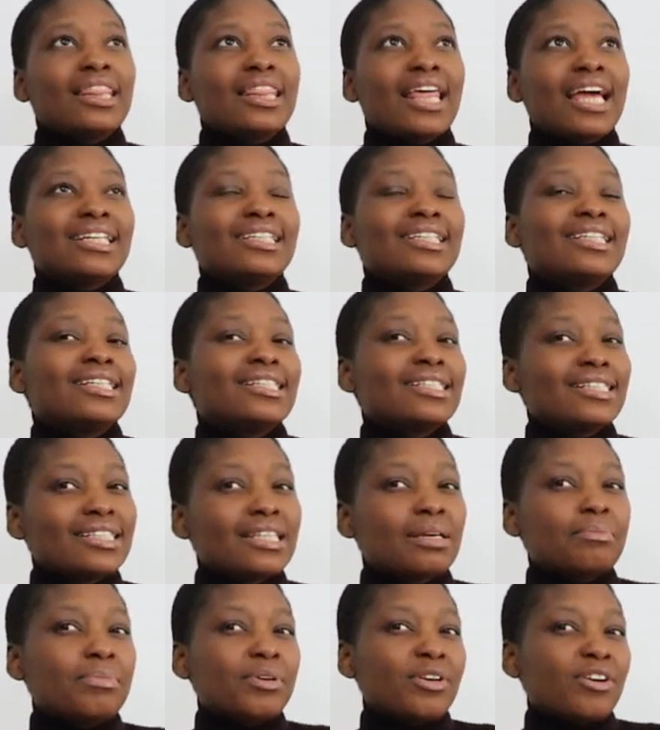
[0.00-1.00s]
that this
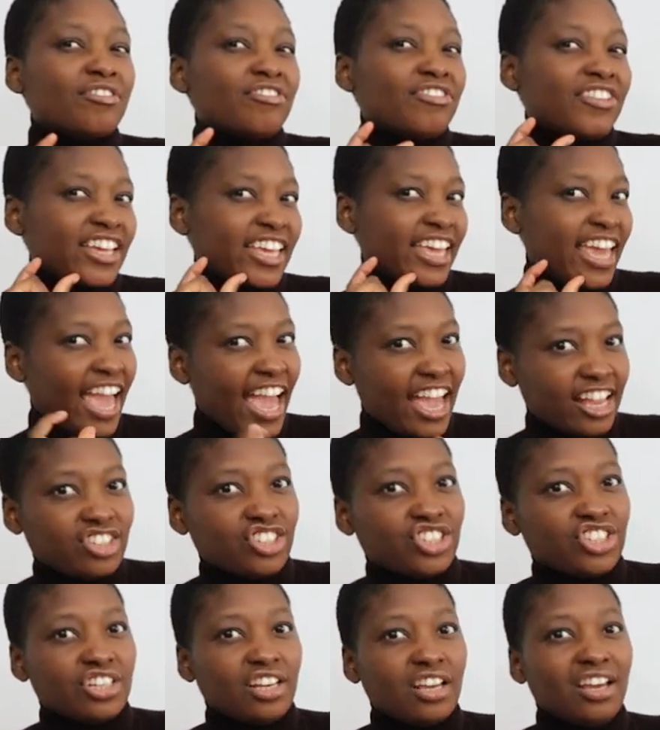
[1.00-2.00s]
is a bit of a
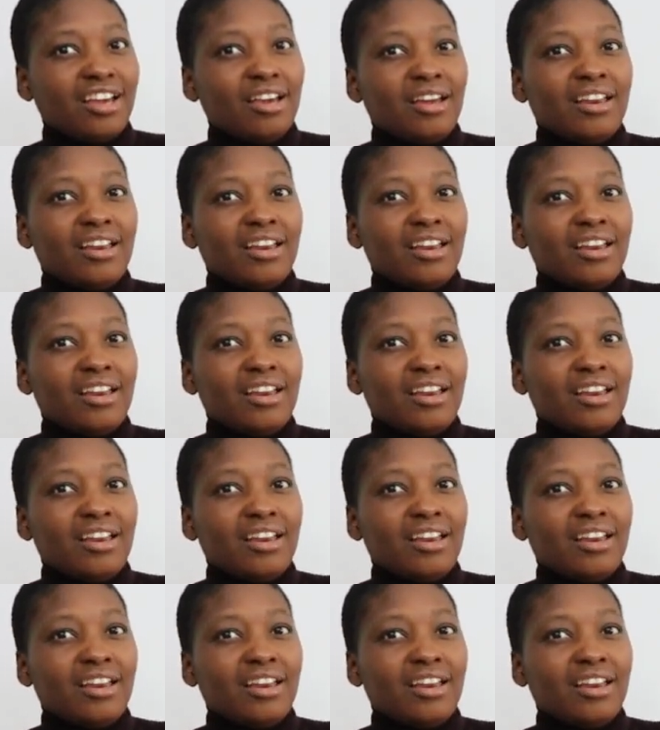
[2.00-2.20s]
catch